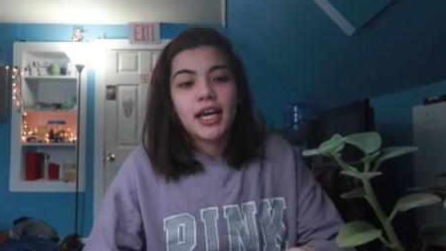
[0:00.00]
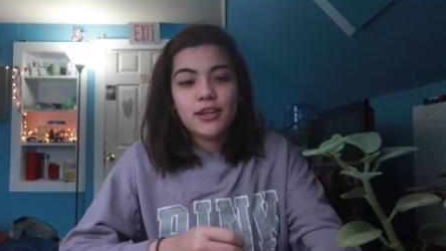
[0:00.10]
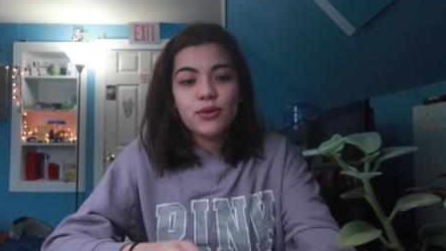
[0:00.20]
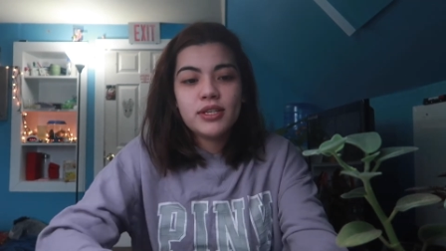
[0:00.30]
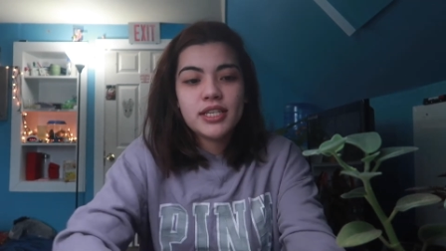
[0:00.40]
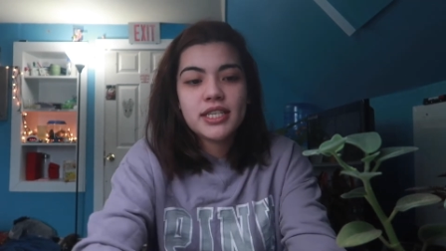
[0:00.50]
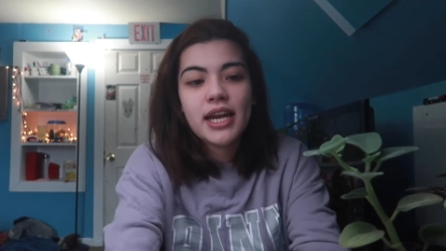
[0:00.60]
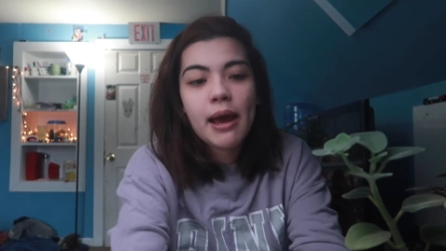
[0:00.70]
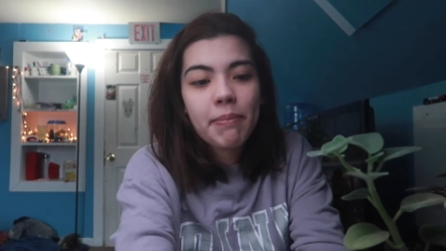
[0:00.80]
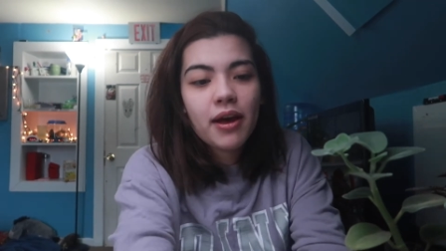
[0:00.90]
you
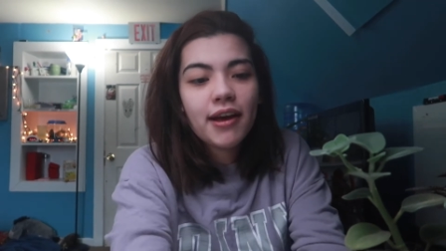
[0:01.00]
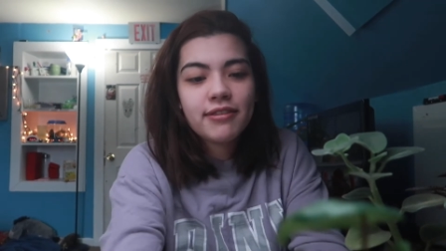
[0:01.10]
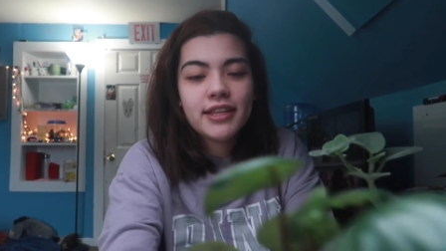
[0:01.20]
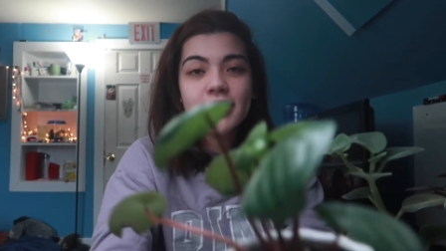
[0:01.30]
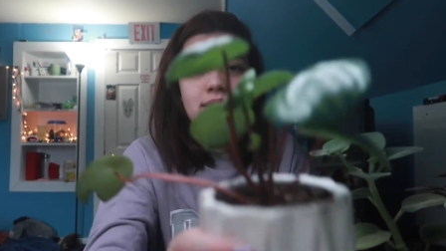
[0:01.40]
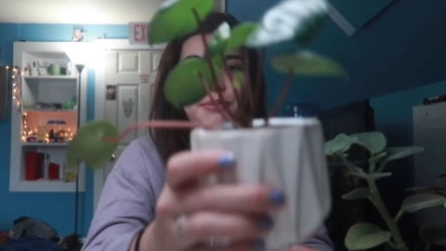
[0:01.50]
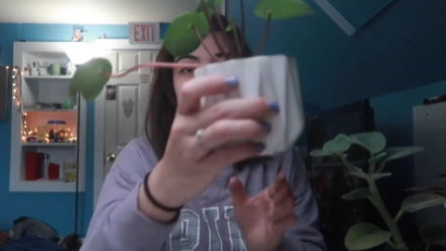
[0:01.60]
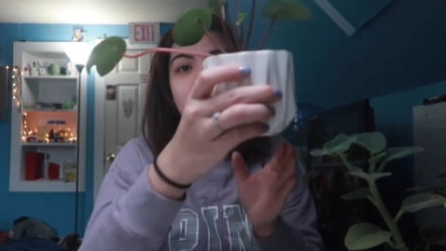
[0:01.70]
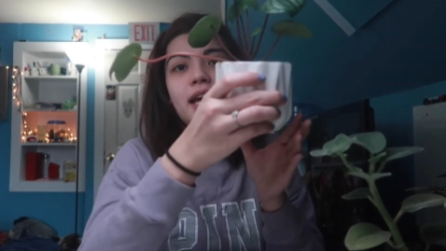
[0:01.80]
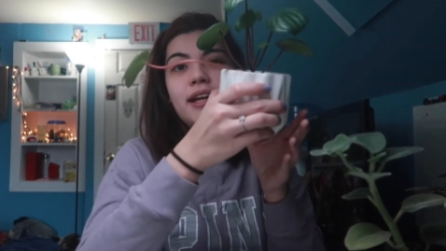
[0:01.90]
snap off this
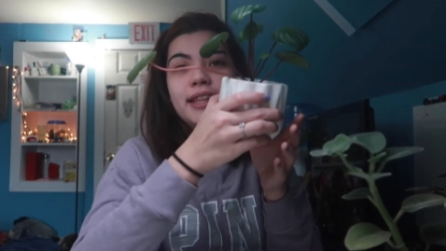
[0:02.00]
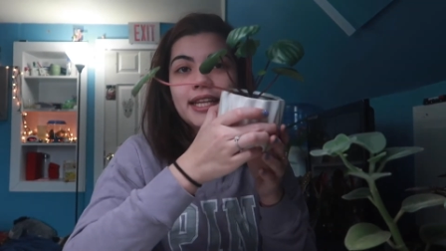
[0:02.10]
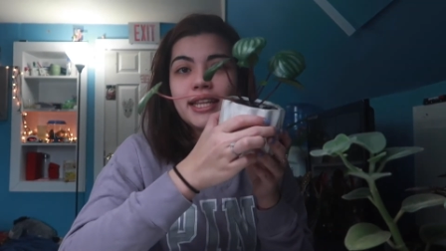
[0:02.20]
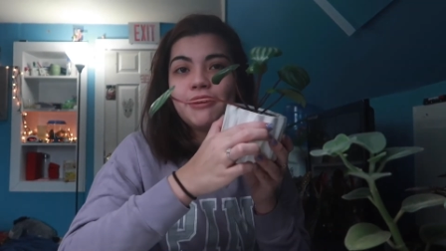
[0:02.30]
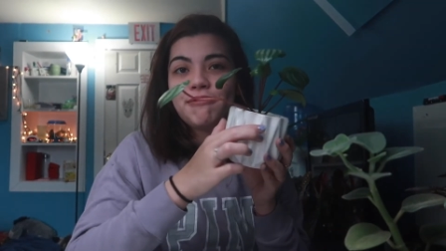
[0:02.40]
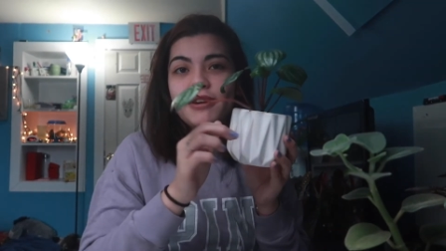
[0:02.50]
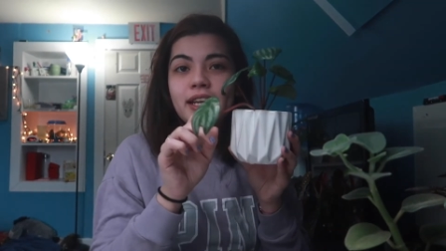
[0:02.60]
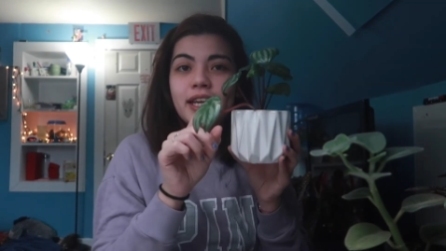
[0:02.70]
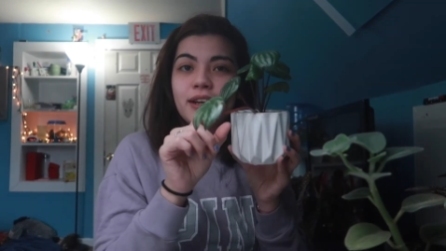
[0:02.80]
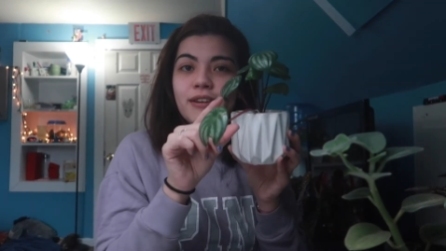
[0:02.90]
big healthy leaf
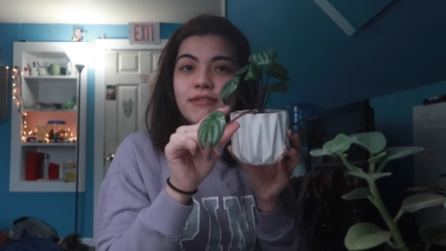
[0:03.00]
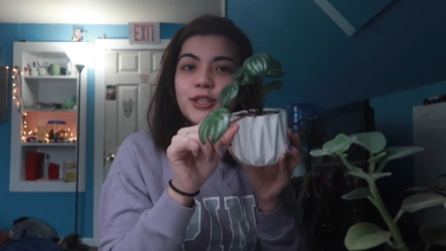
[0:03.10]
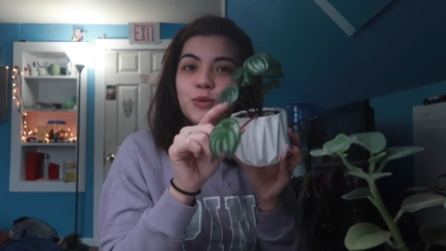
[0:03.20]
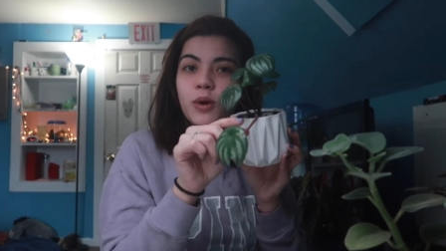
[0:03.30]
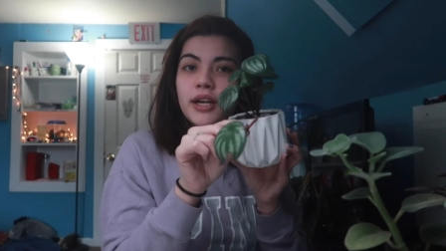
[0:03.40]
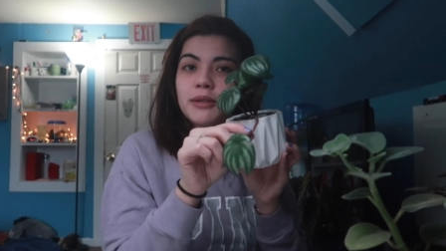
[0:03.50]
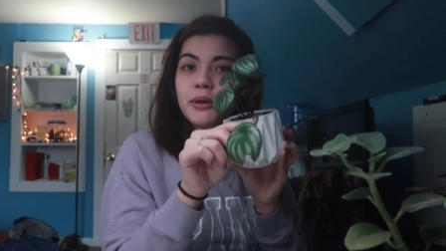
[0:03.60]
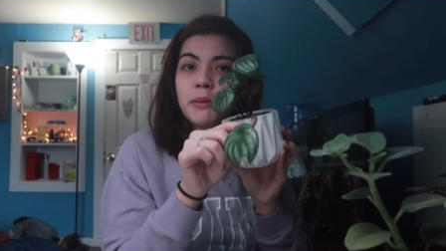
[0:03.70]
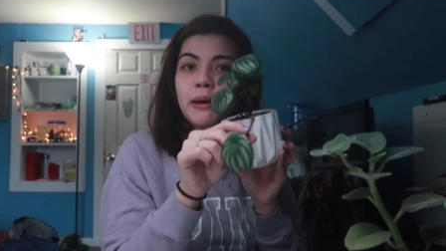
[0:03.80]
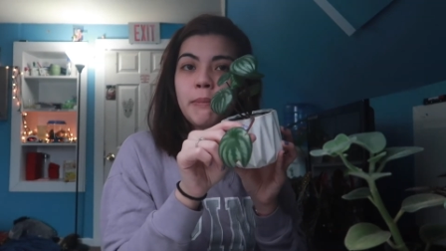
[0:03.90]
right here of this
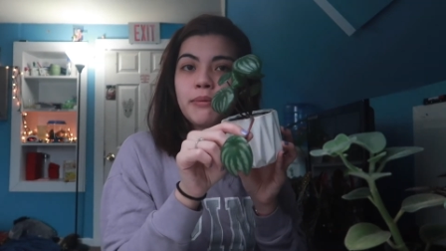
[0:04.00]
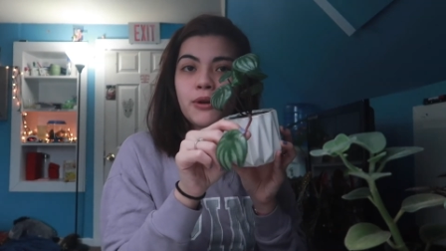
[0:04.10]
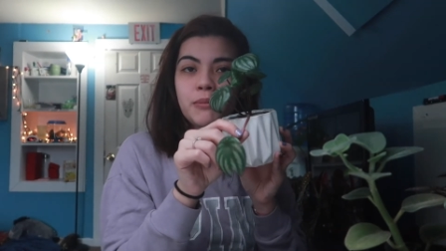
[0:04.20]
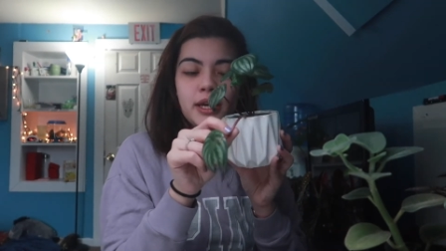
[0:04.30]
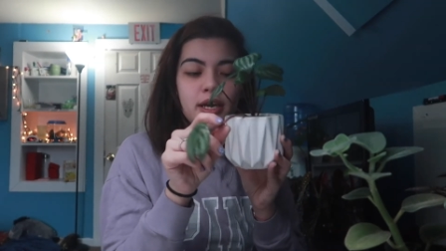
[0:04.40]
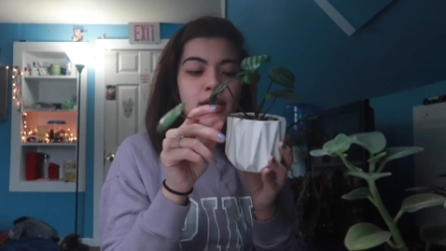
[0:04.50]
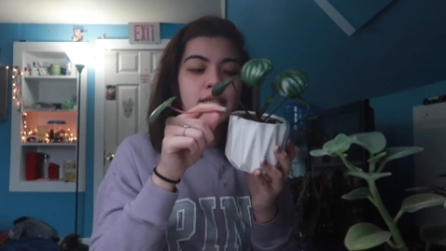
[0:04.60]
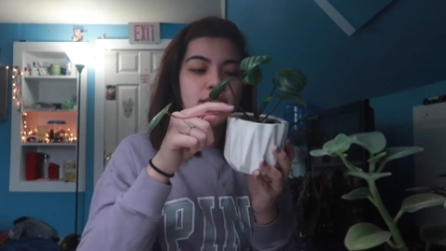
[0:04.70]
watermelon peperomia,